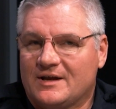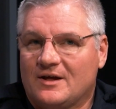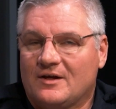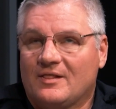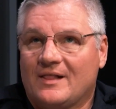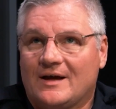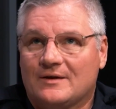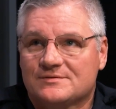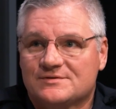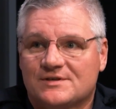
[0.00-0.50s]

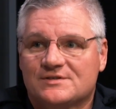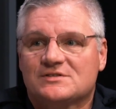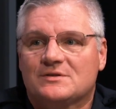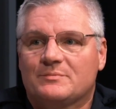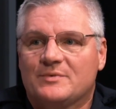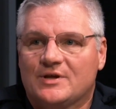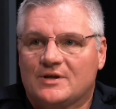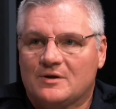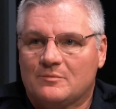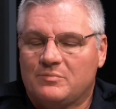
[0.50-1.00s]
allows us to
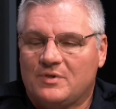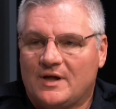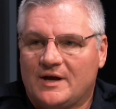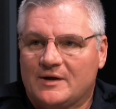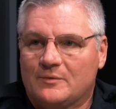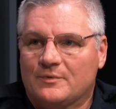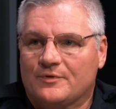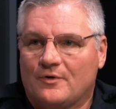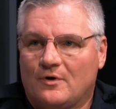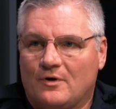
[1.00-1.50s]
be
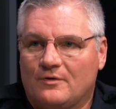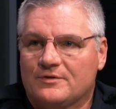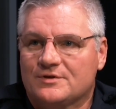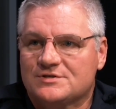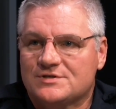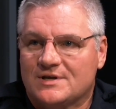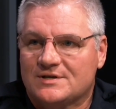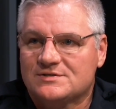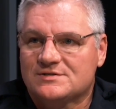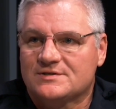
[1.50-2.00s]
compliant with all the
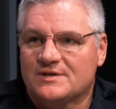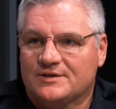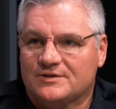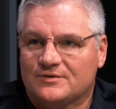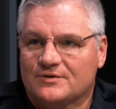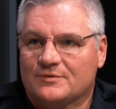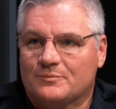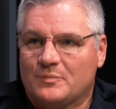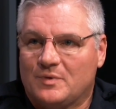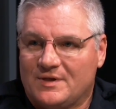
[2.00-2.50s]
changes that
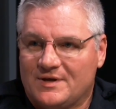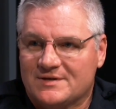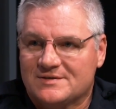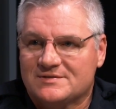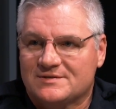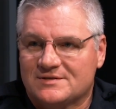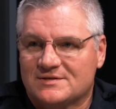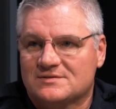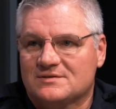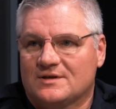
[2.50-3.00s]
took place
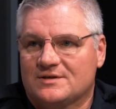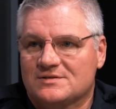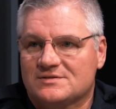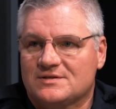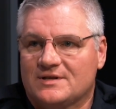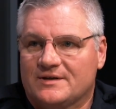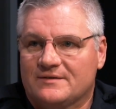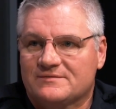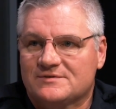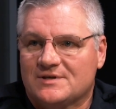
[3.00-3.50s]
this
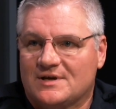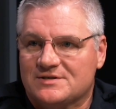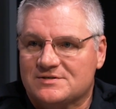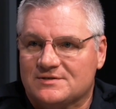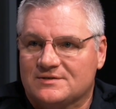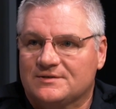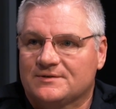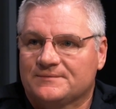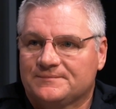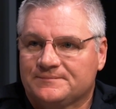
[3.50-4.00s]
legislative session.